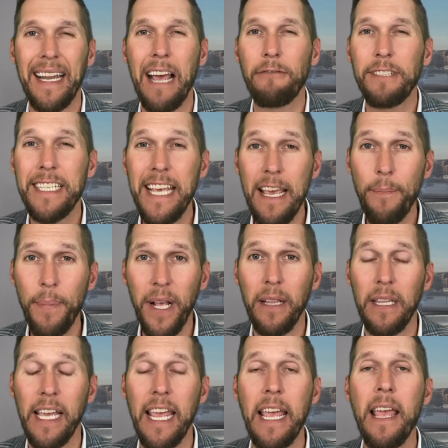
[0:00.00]
Now,
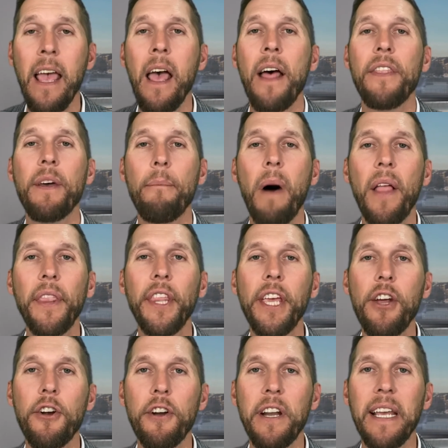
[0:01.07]
typically, the
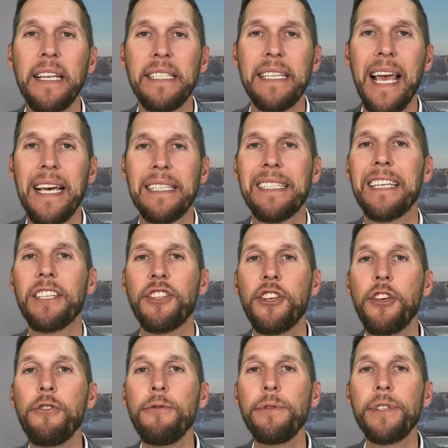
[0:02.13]
monthly earnings test is
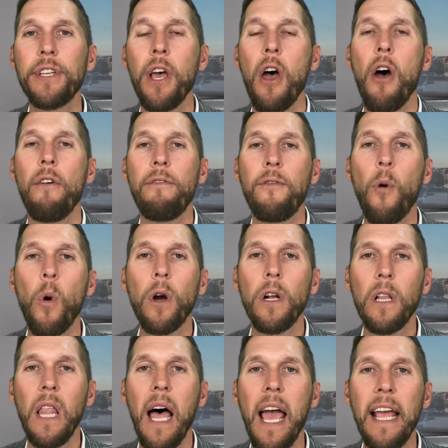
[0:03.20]
used for
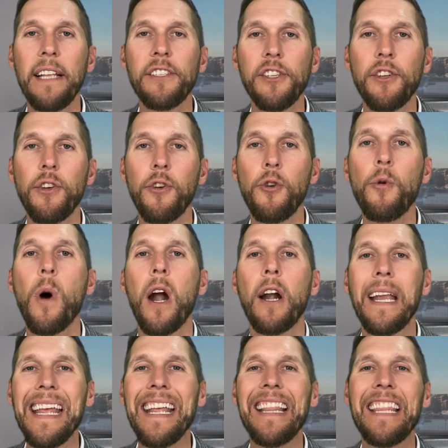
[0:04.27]
clients who
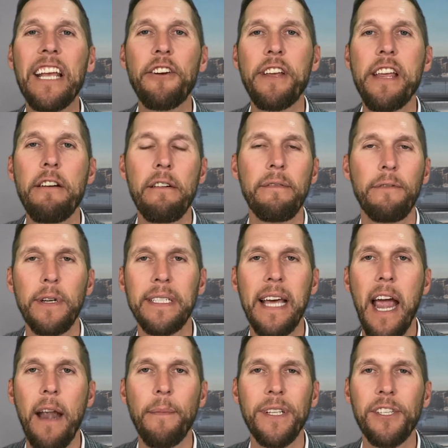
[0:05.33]
are in their year of
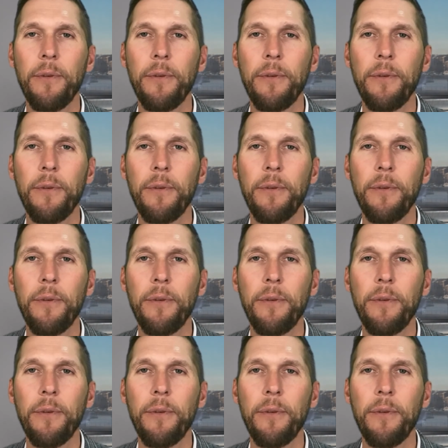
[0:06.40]
retirement.